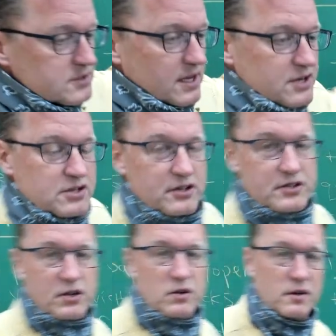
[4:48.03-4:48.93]
session
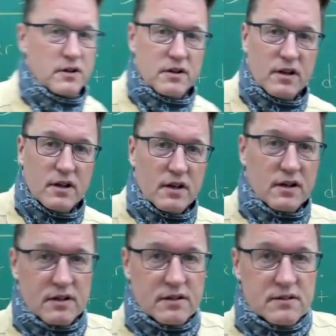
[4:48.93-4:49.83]
two, and
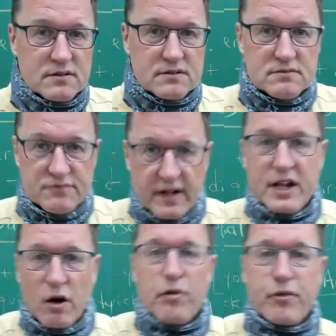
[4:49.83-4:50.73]

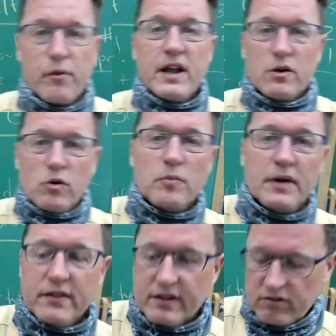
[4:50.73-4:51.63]
Video three will
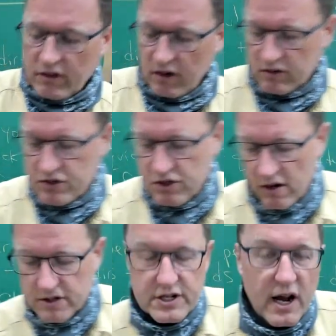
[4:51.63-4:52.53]
be this little
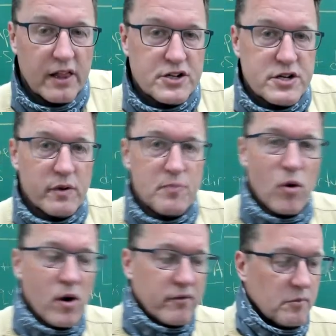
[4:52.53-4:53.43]
short geology
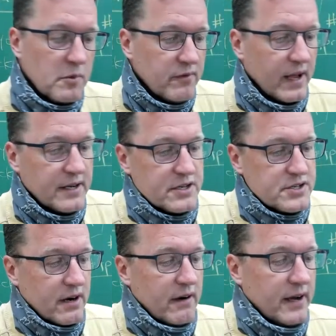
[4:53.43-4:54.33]
report from the vantage
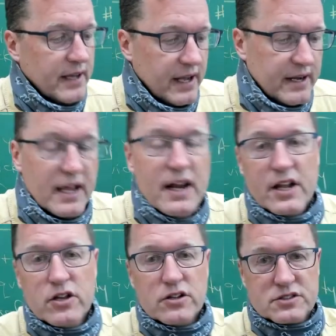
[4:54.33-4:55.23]
area. And in
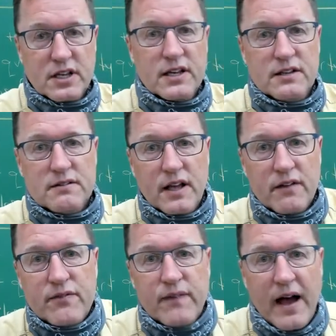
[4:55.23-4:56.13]
it, you'll see
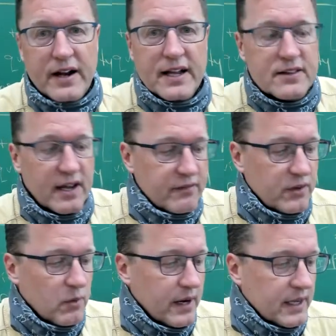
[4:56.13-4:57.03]
if how to get there if
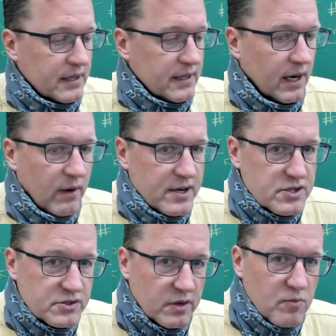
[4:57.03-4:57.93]
you want to get there.
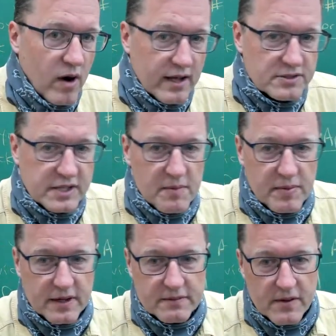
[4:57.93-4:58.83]
Rachel's doing more
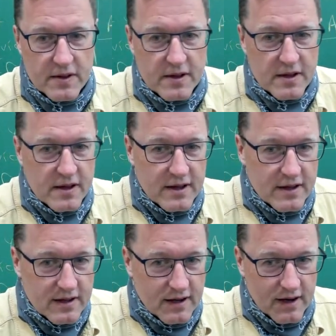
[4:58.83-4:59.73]
housekeeping.
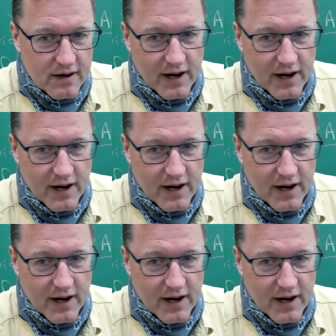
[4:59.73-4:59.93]
All